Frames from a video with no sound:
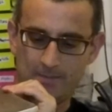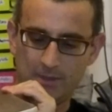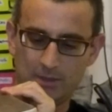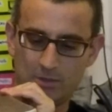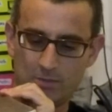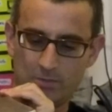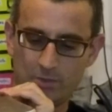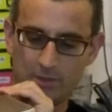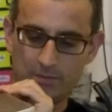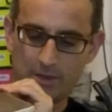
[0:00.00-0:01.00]
So
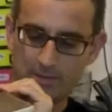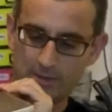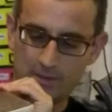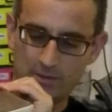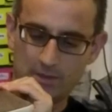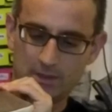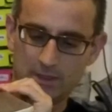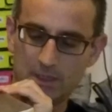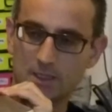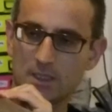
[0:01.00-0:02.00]
what you'll probably
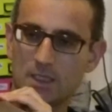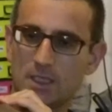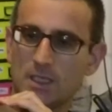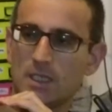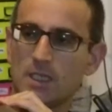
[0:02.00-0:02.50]
notice is the